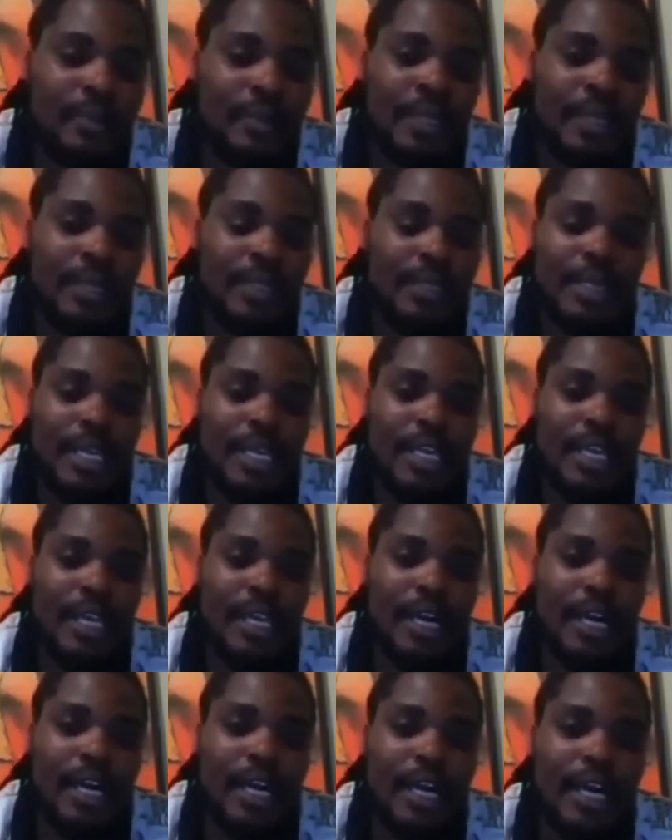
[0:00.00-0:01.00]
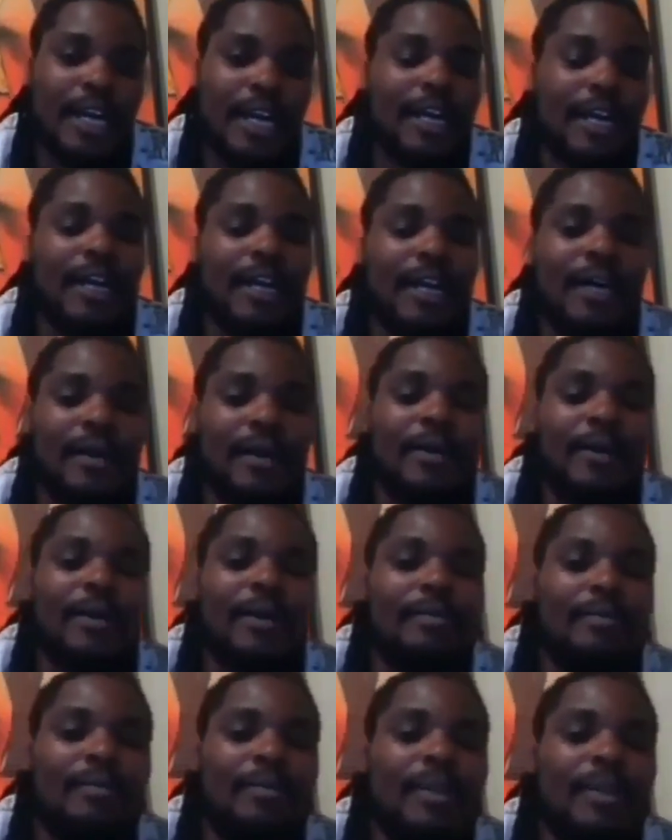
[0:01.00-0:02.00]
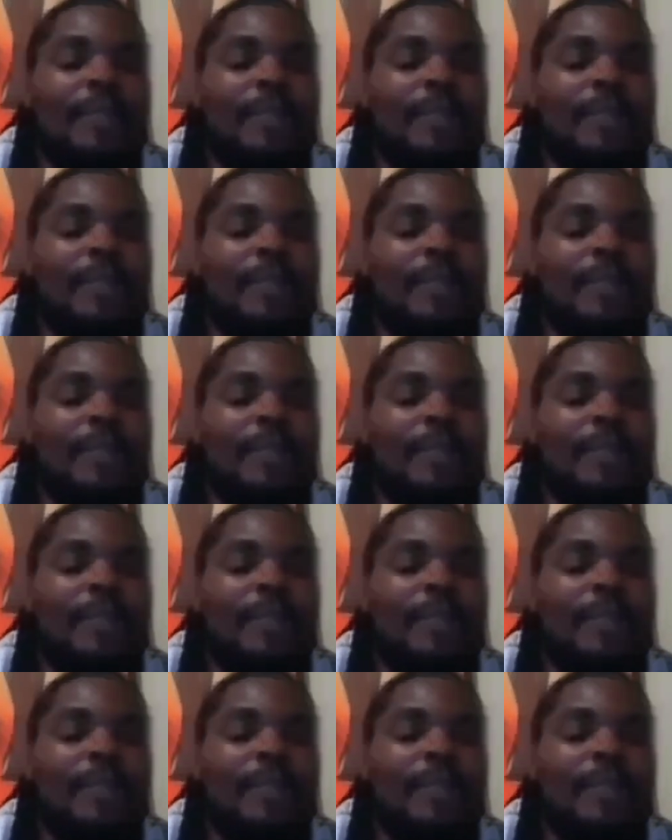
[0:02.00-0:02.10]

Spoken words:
say, the